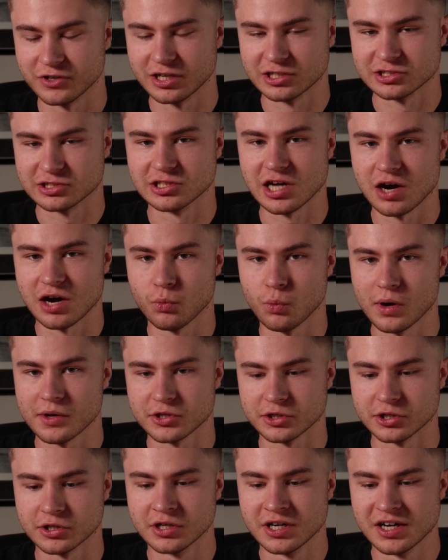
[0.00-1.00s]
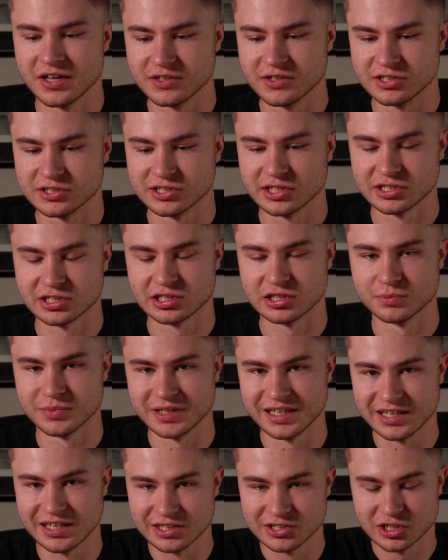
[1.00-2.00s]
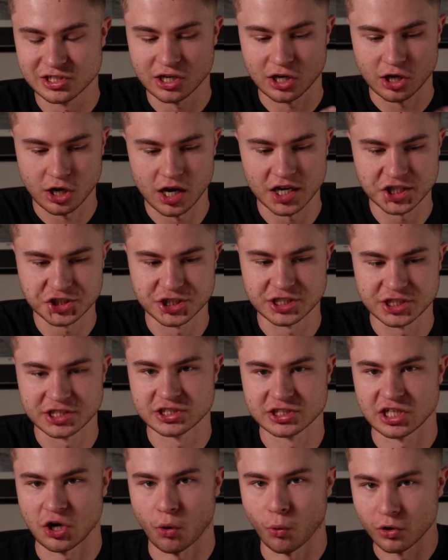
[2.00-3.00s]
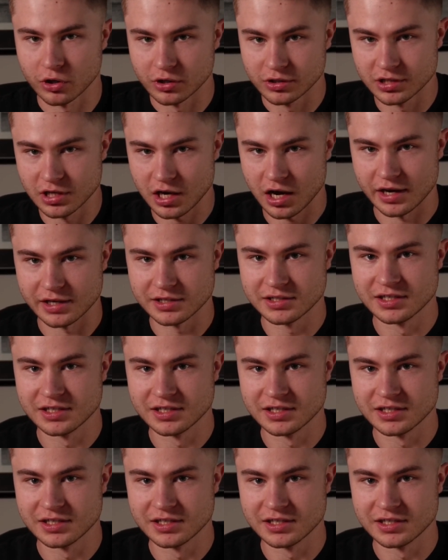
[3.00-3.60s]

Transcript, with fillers: it's not whether the system is conscious or not,